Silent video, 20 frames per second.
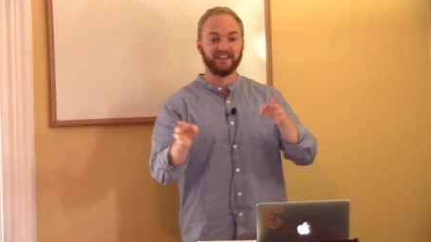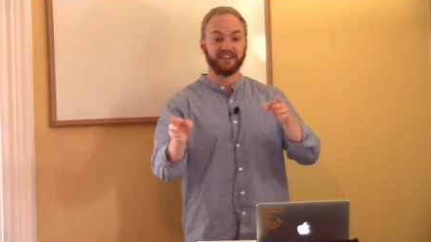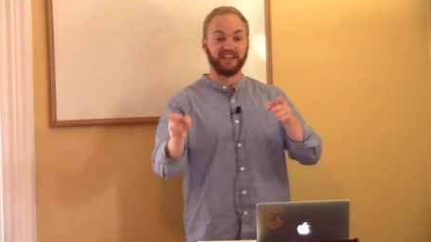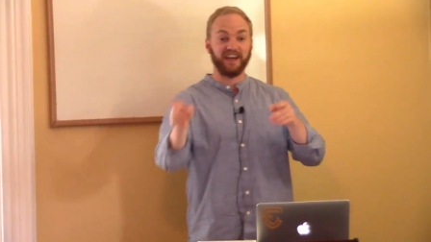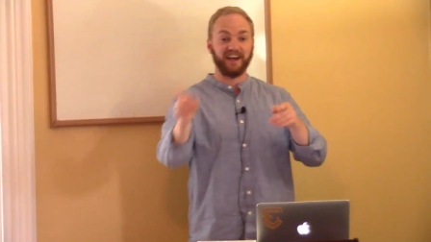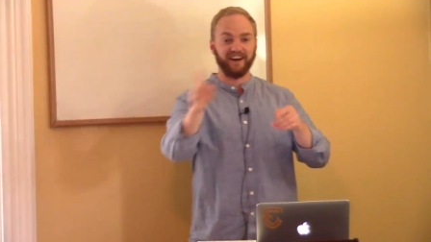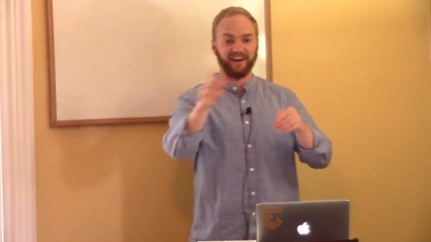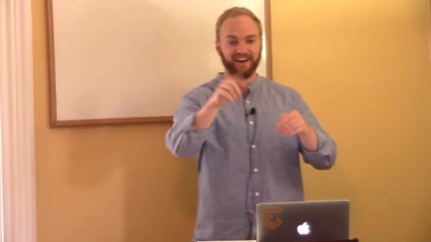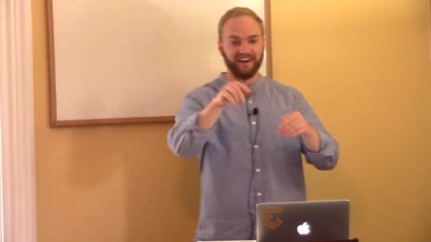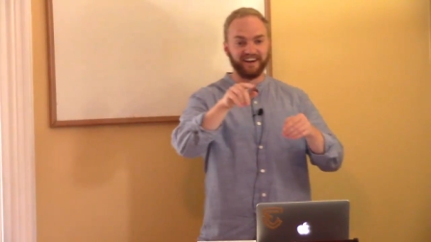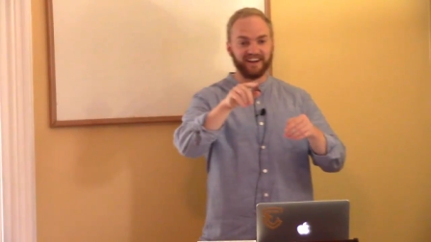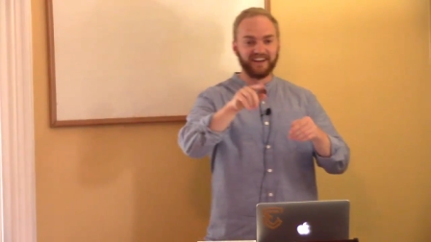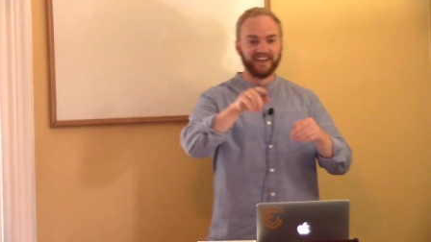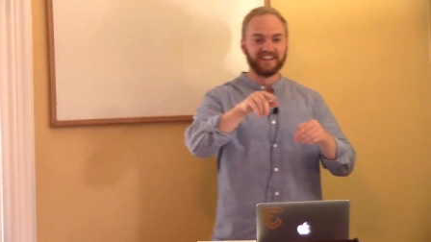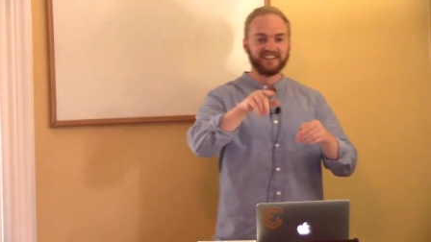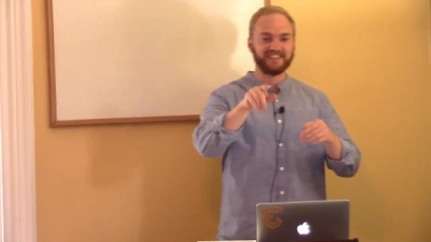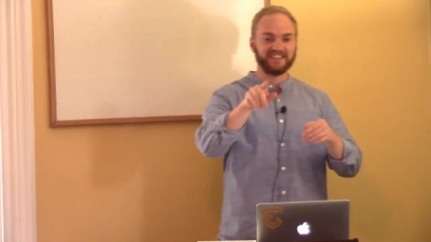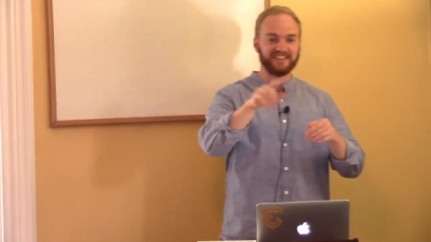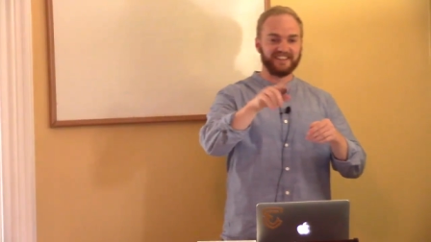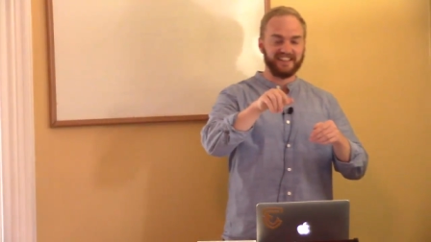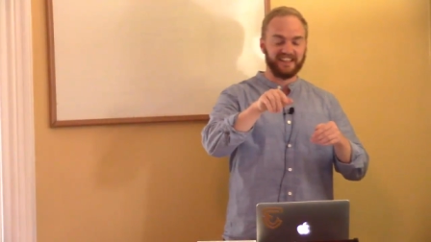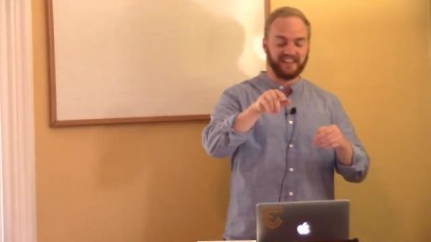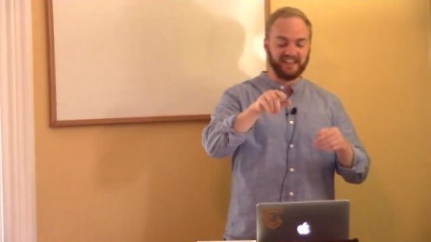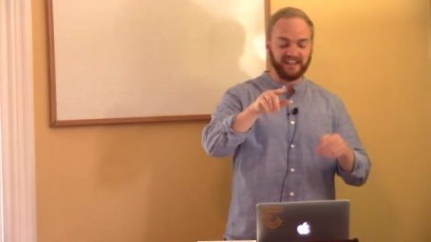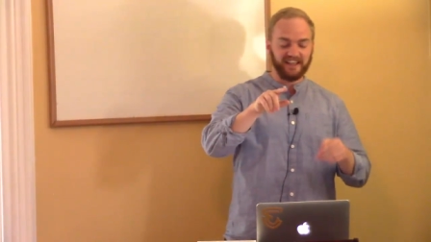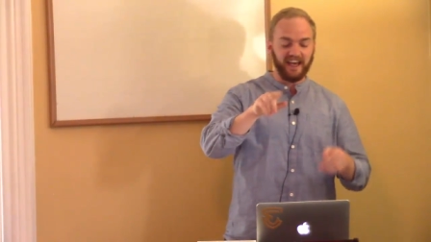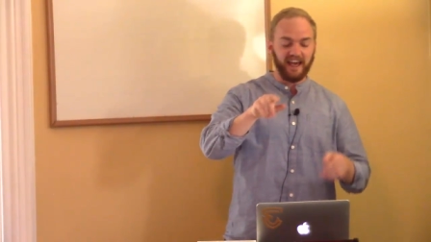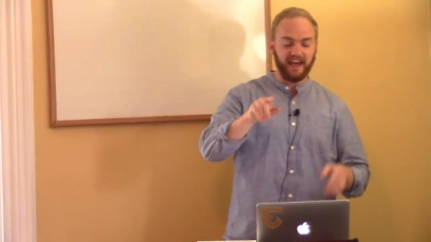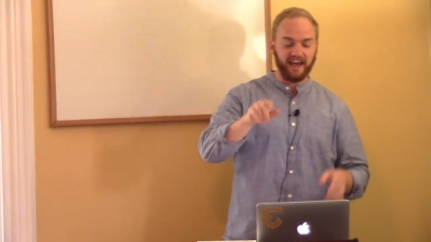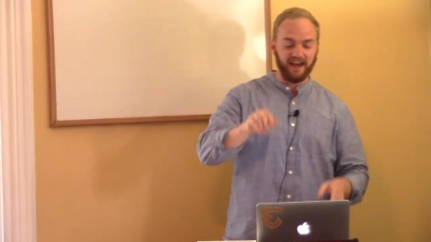CARE,
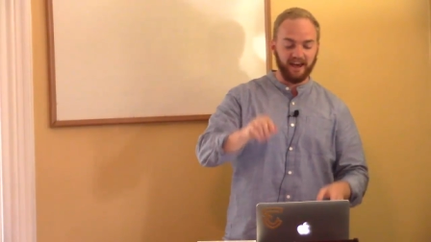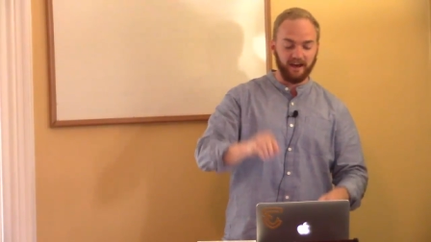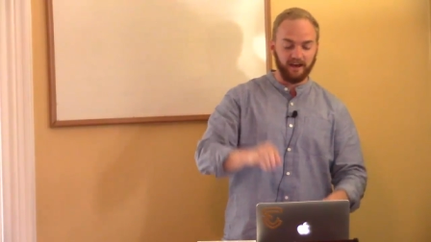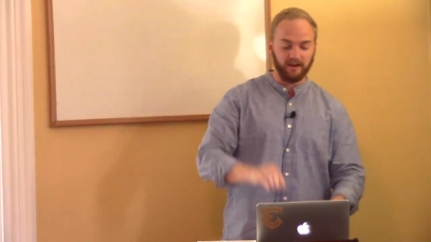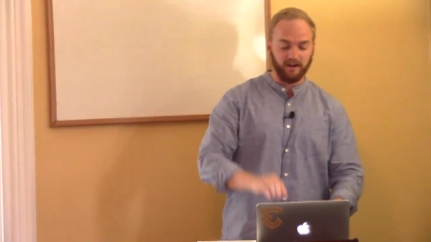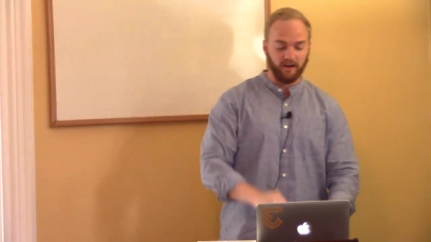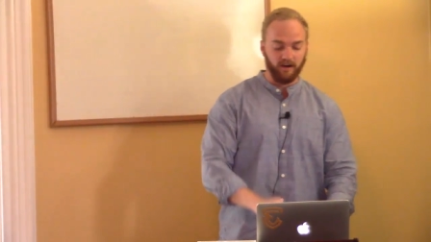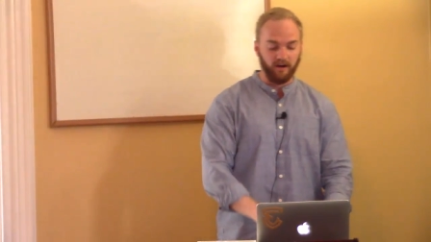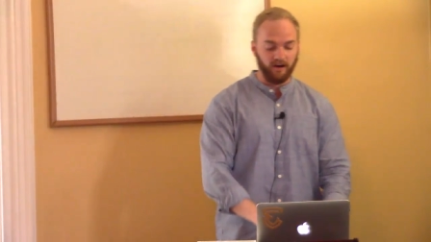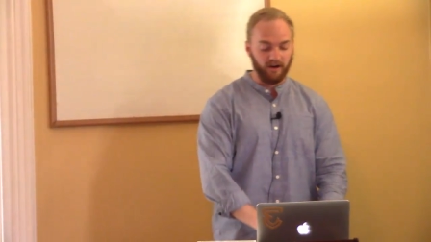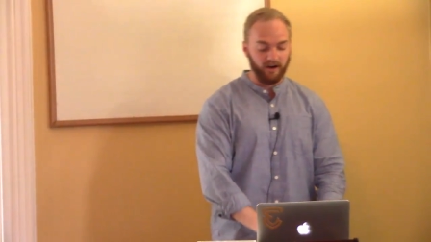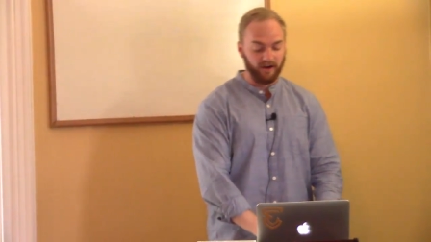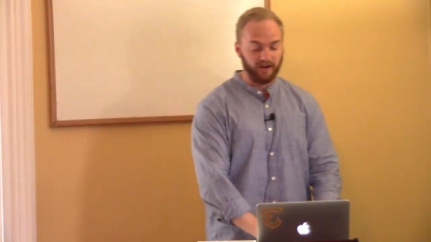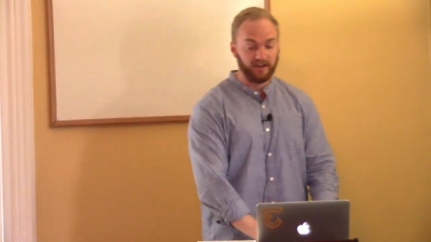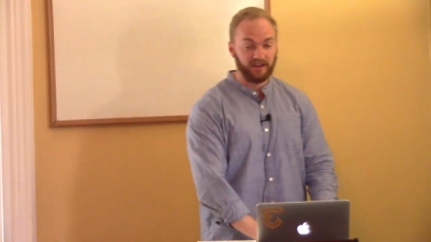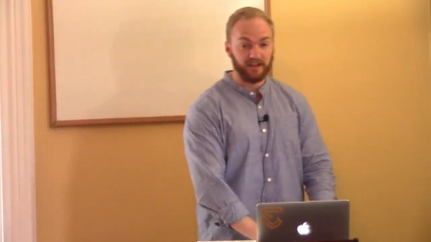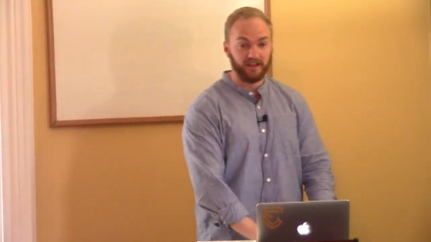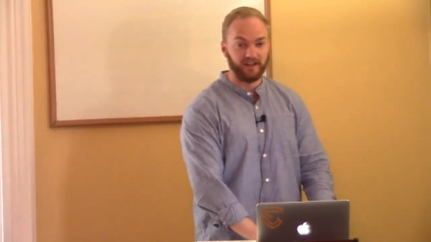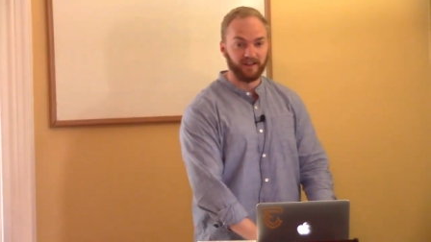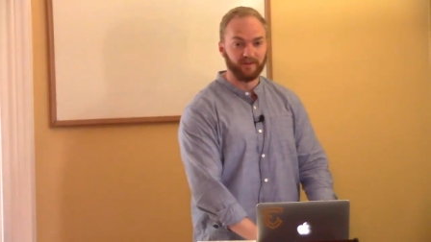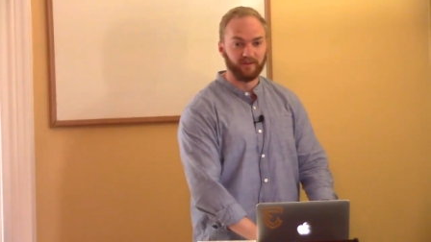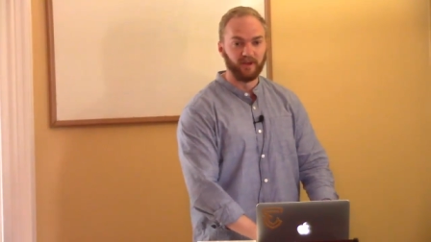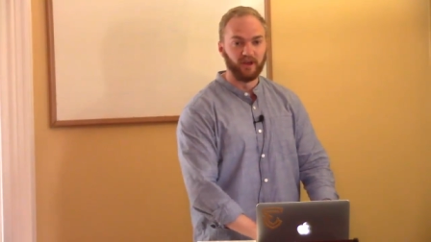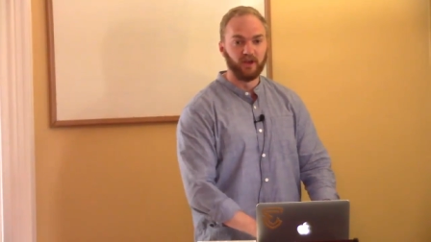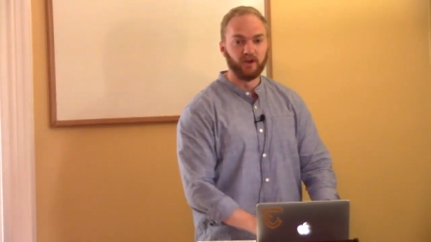C-A-R-E.